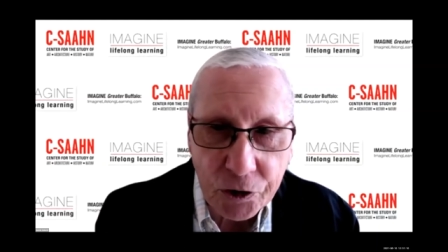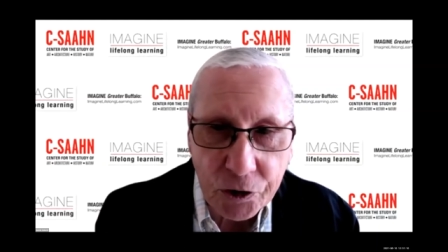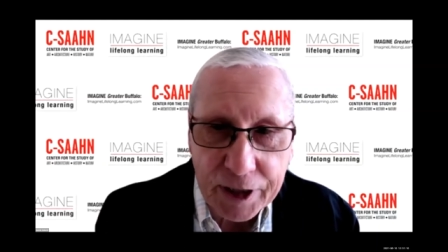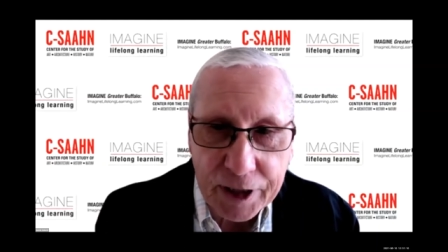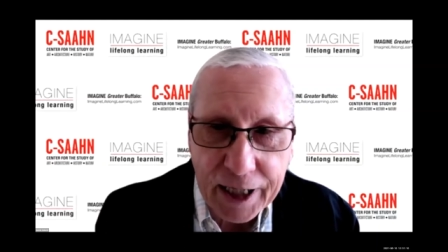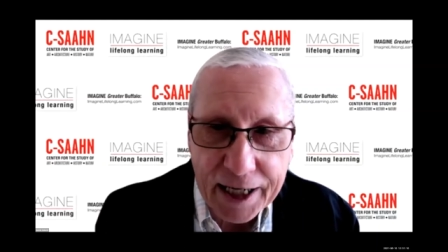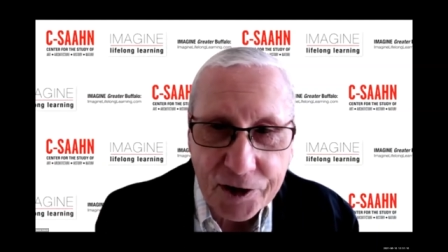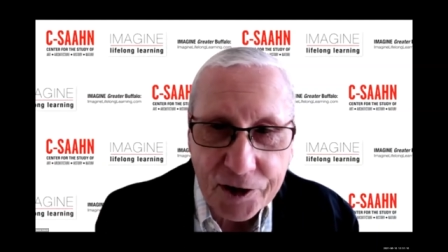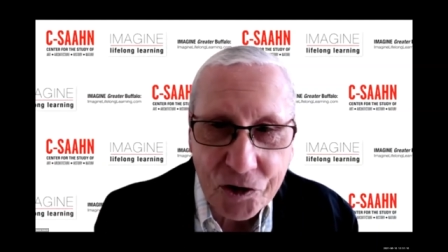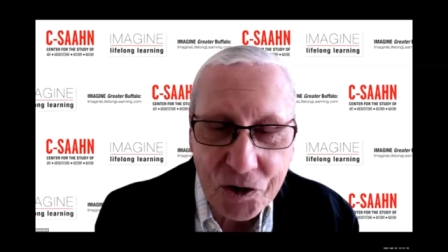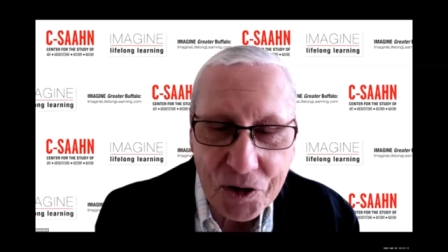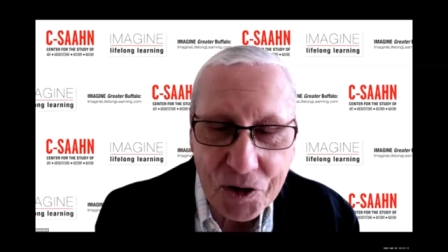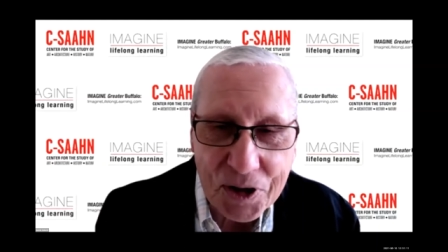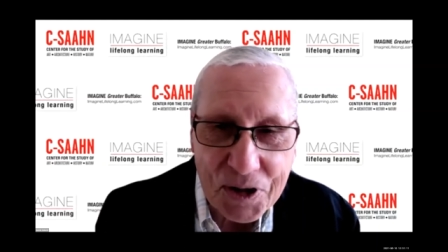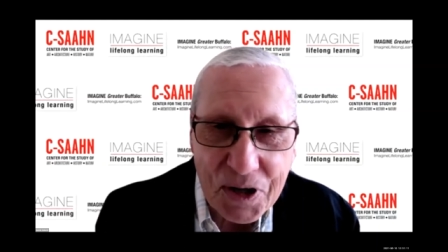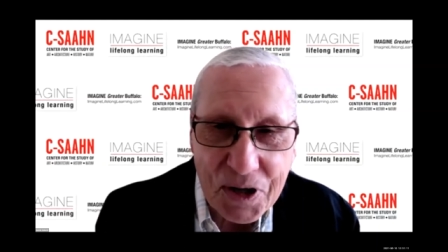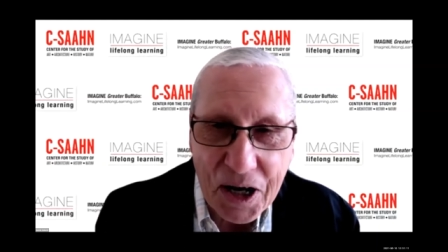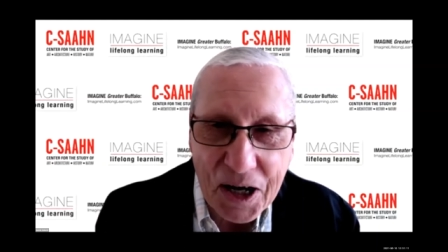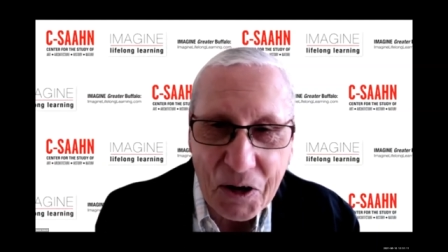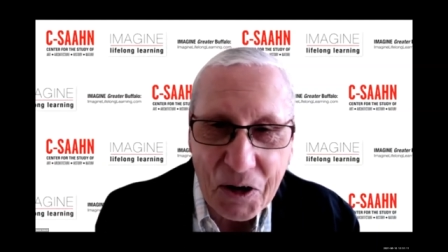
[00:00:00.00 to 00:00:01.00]
And that's
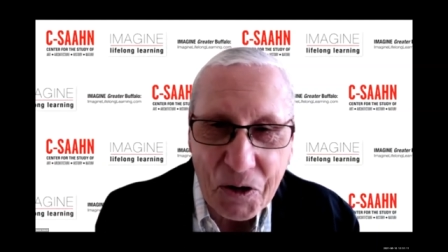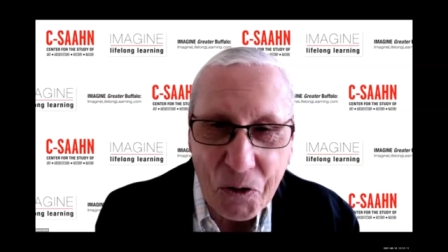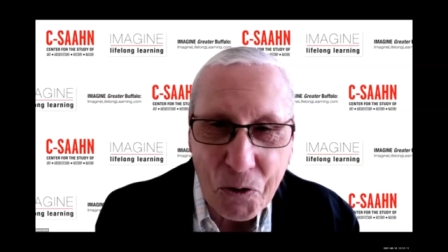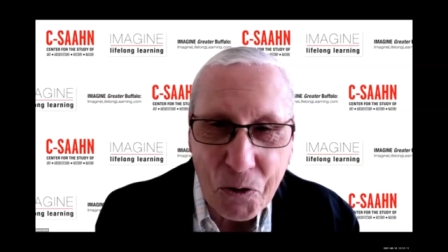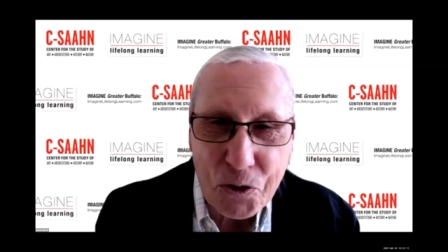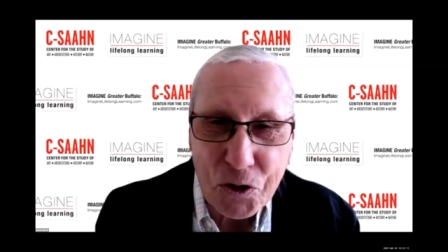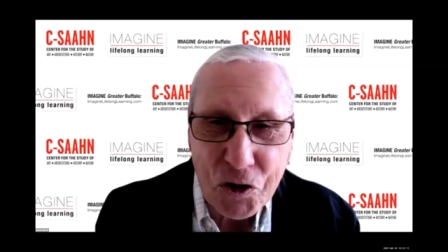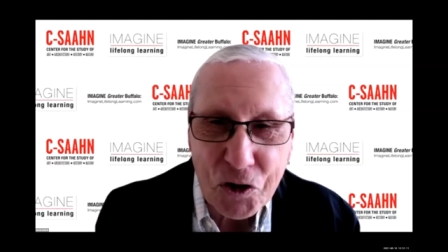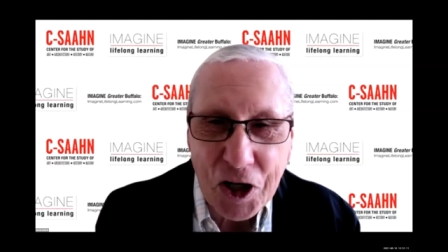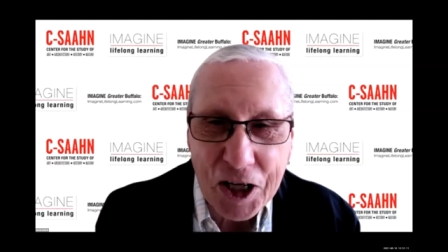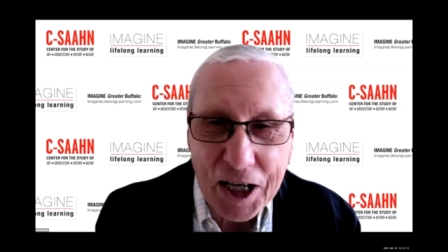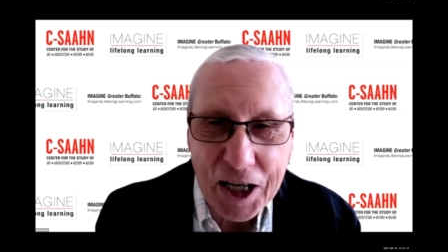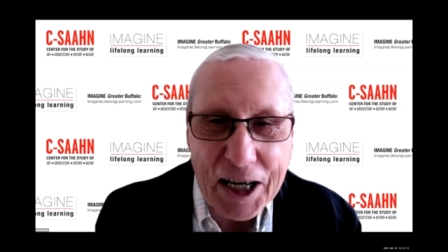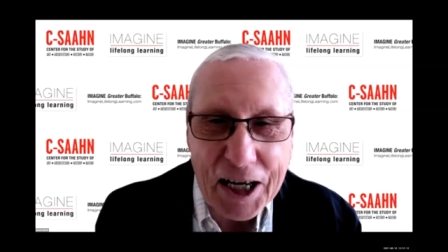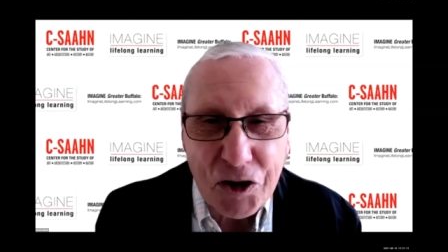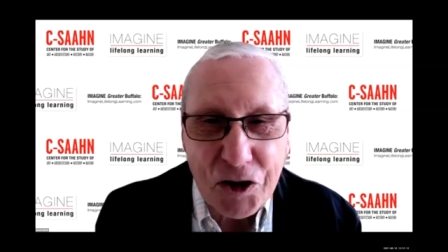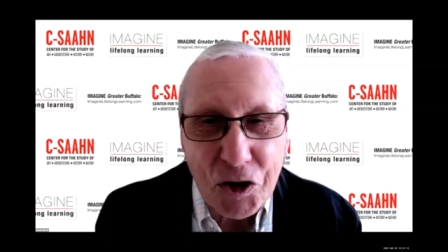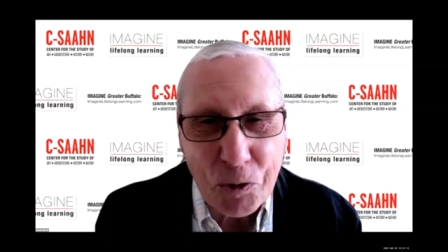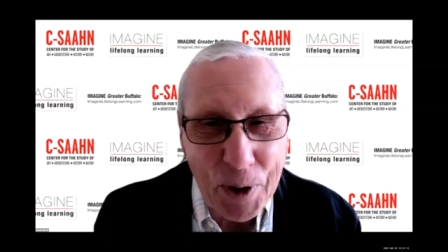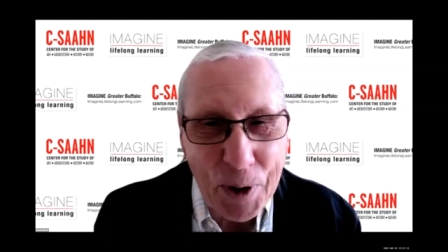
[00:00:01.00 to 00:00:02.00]
uh,
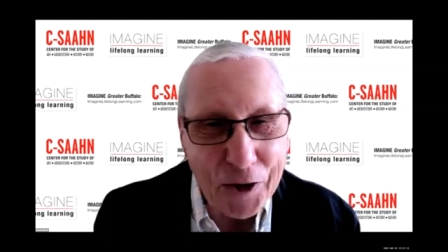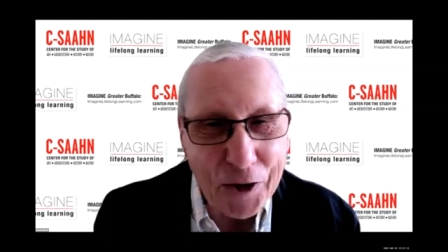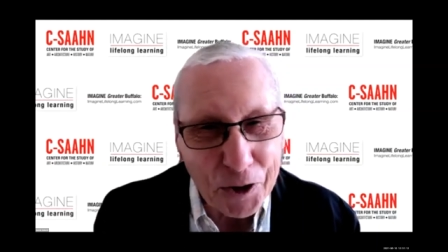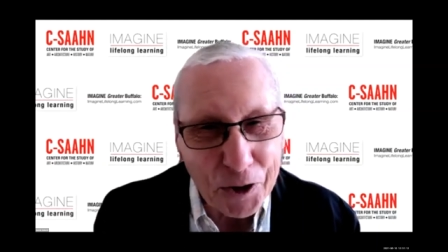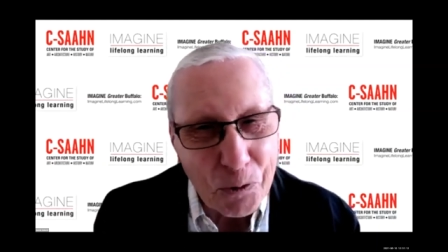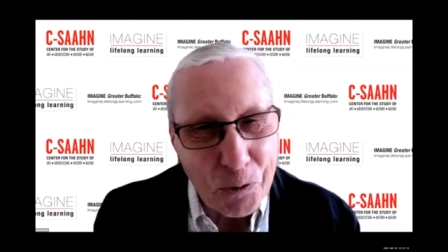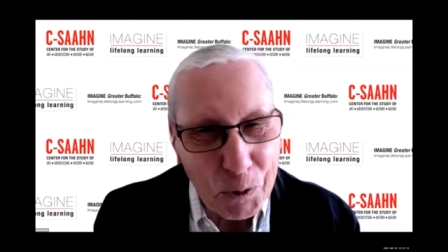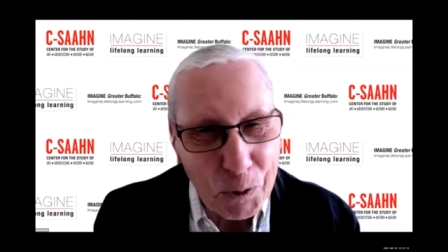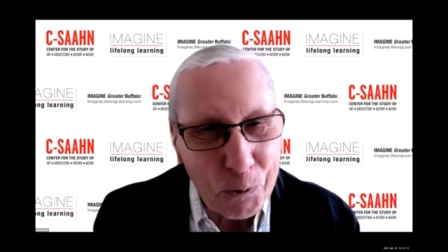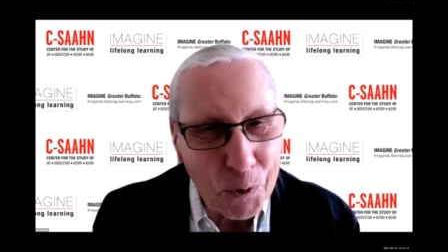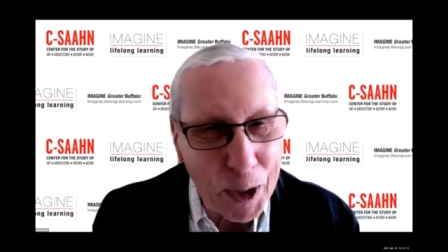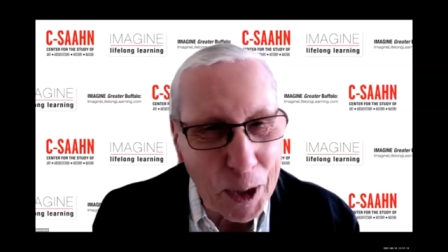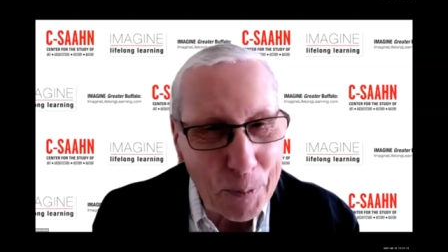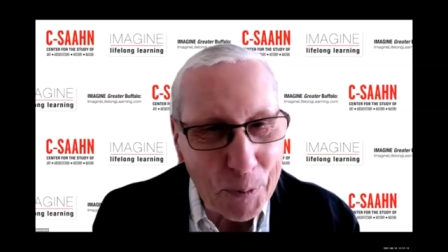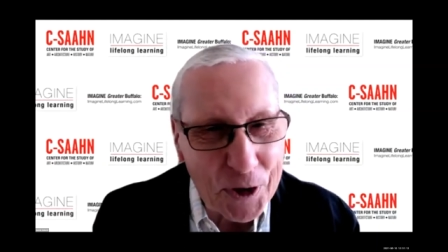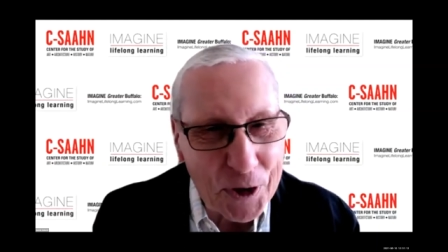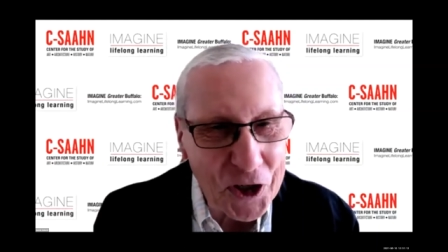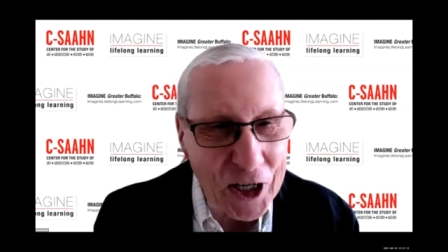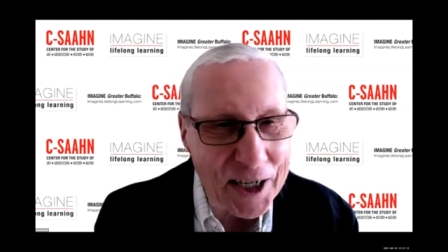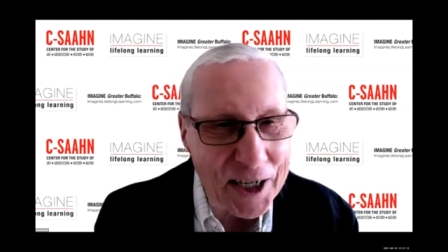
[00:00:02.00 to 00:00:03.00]
today's speaker will
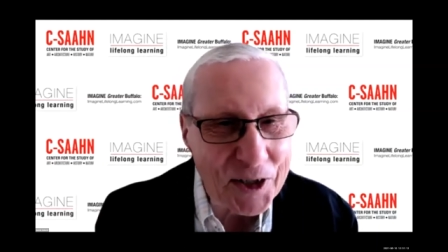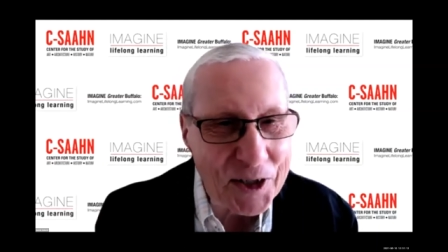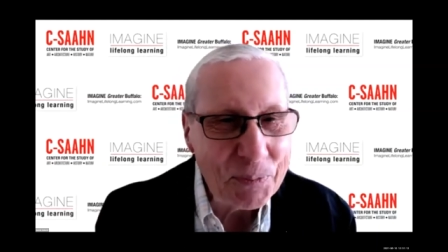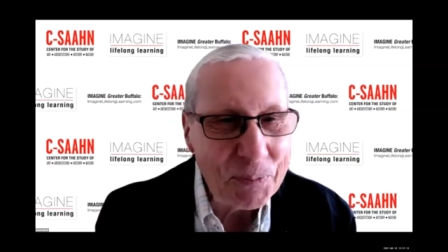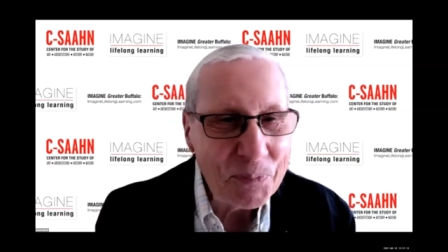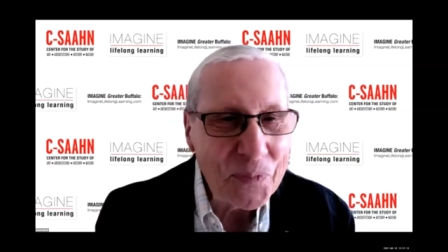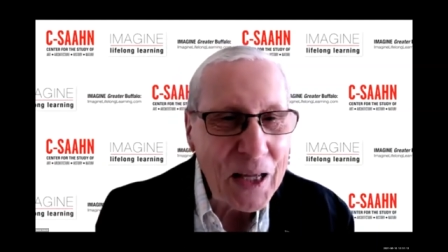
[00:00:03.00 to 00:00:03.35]
represent.